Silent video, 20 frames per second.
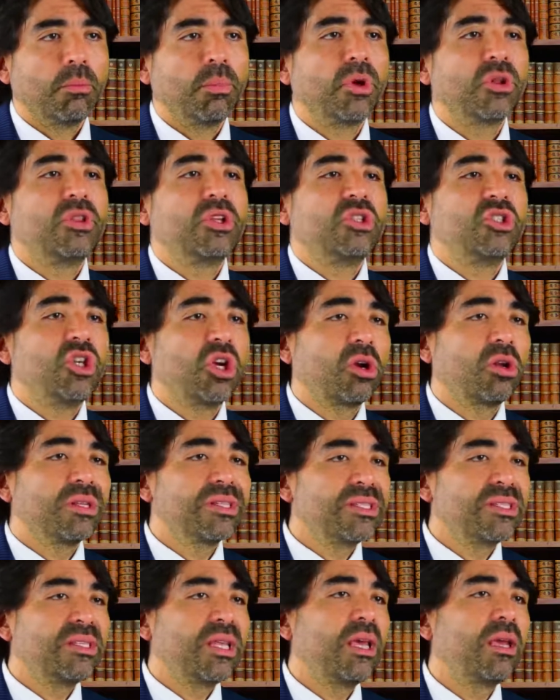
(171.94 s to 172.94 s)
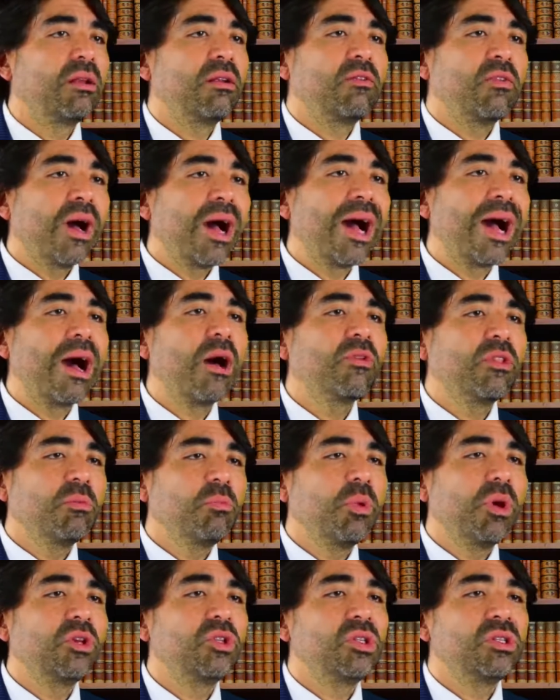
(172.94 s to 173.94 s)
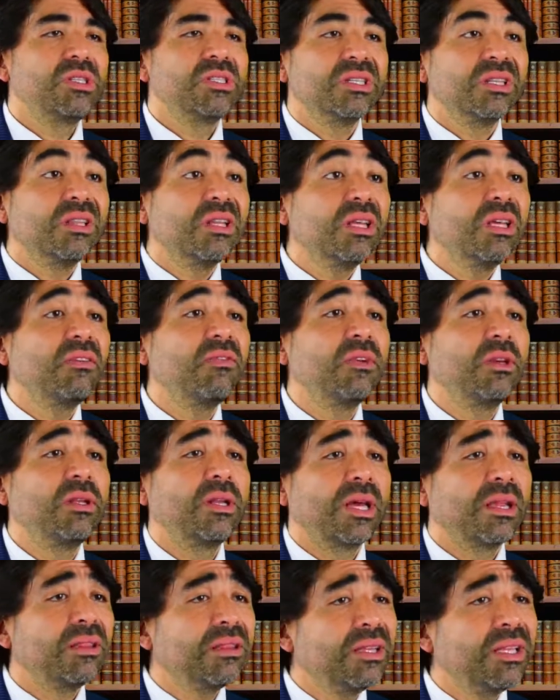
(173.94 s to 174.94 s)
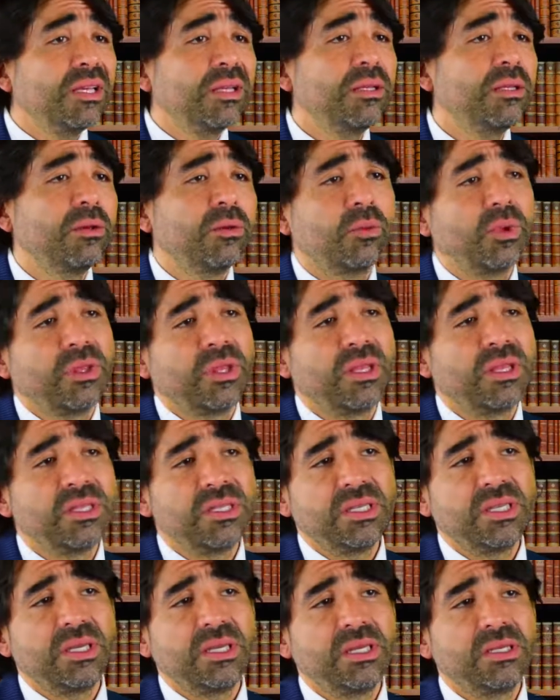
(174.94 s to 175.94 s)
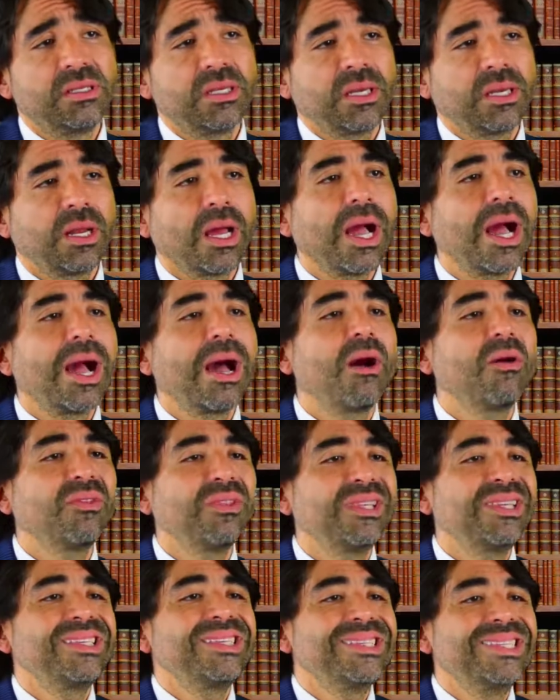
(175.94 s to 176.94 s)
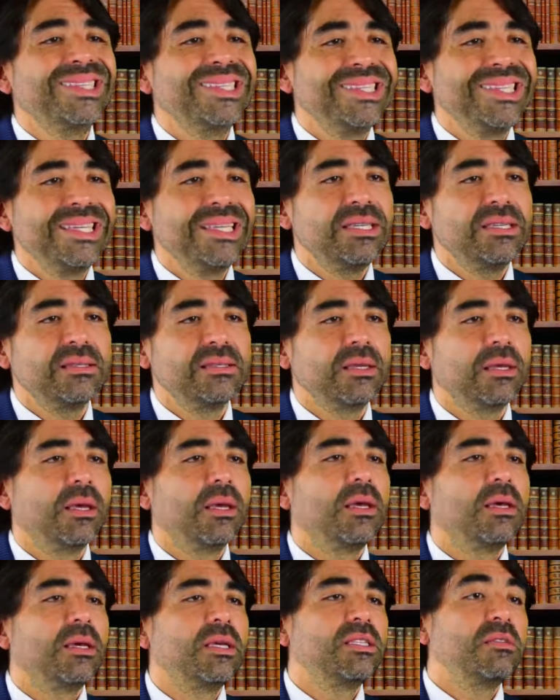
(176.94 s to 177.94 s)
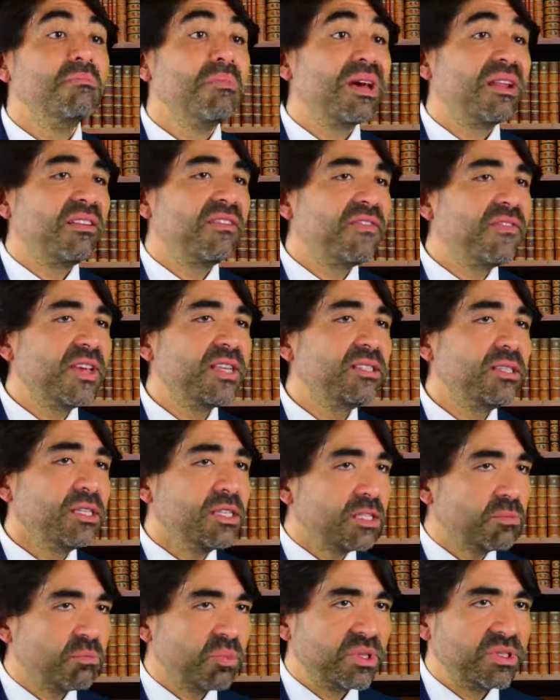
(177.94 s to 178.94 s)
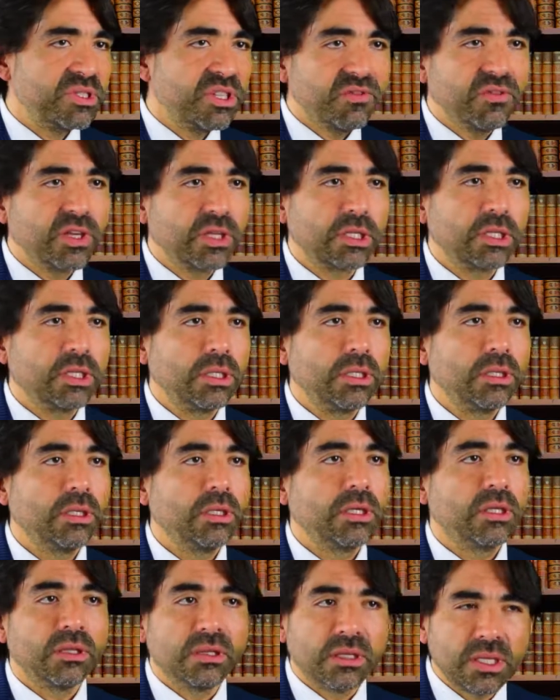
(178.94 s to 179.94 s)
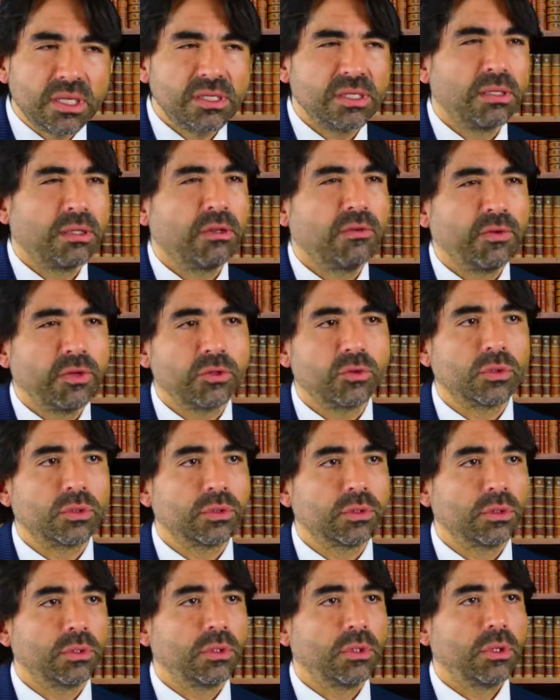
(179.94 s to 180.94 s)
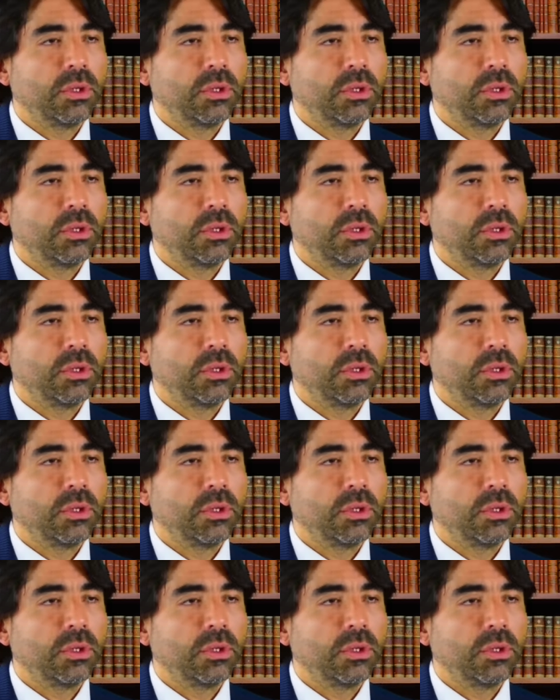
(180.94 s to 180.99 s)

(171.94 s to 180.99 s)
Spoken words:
but the general state of how the patient is living and dealing with the disease and how this disease is manifesting specifically in this individual.